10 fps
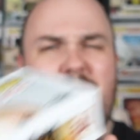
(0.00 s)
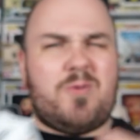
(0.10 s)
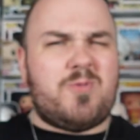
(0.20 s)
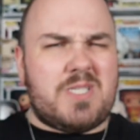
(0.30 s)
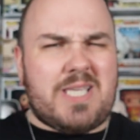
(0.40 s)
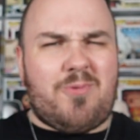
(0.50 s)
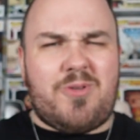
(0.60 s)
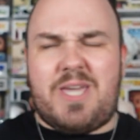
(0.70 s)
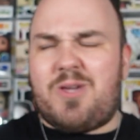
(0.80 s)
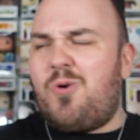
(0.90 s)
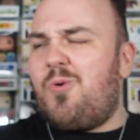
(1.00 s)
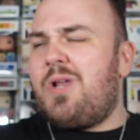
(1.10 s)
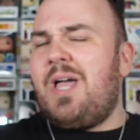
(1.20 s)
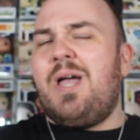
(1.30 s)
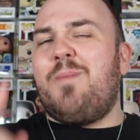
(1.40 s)
bubbles, is that what they're
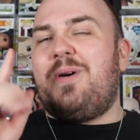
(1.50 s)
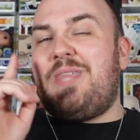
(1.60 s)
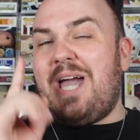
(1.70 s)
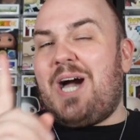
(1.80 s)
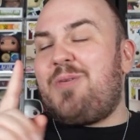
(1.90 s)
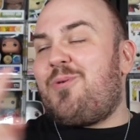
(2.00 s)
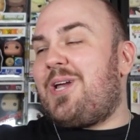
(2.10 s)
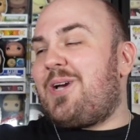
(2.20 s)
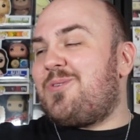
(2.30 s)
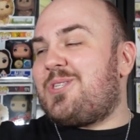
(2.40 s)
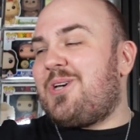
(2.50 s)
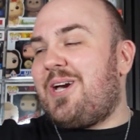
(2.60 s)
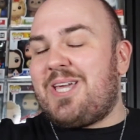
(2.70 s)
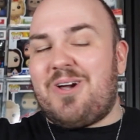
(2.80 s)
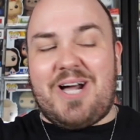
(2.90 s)
called? But the other one I got
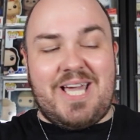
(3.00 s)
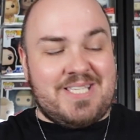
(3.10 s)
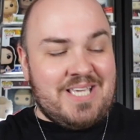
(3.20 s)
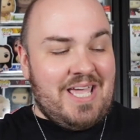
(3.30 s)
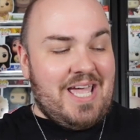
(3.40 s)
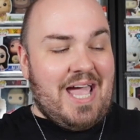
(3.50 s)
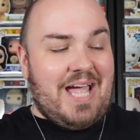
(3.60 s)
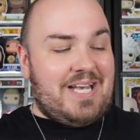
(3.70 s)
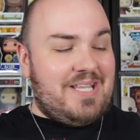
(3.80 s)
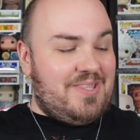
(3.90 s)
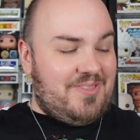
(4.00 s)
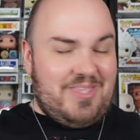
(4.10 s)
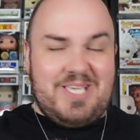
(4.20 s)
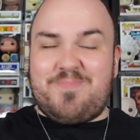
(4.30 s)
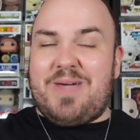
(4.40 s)
signed guys, and
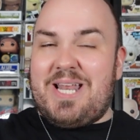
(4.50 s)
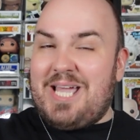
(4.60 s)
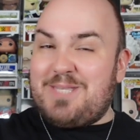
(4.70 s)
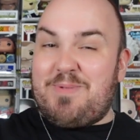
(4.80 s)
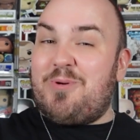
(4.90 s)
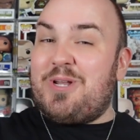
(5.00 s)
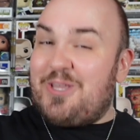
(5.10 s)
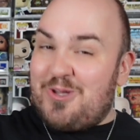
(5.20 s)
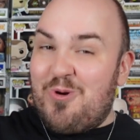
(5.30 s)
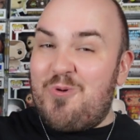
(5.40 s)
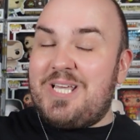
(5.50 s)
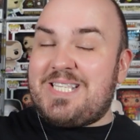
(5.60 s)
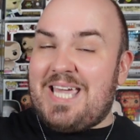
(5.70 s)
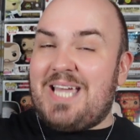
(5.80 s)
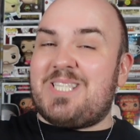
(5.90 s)
this man had to be one of the
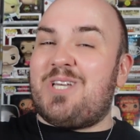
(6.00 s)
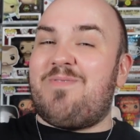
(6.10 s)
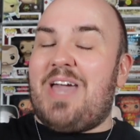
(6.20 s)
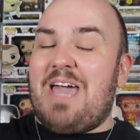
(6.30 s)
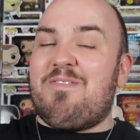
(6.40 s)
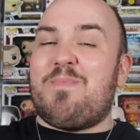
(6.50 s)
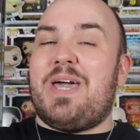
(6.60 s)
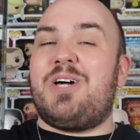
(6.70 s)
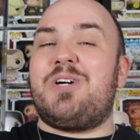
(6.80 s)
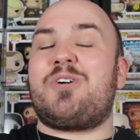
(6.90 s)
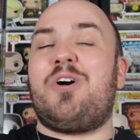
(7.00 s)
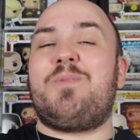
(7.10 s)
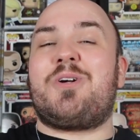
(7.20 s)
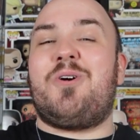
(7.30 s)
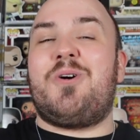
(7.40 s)
coolest guests I've ever met at a
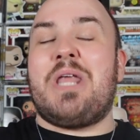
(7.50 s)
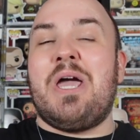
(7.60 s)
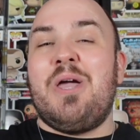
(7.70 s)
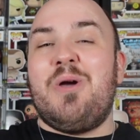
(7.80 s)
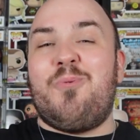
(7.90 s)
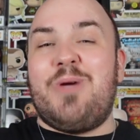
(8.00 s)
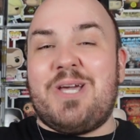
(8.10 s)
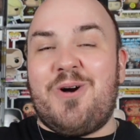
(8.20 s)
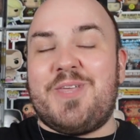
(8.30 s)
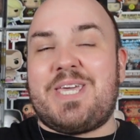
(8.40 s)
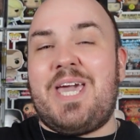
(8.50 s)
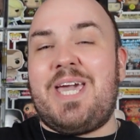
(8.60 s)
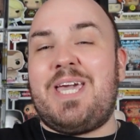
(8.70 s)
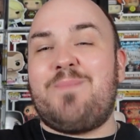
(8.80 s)
Comic-Con. We got the king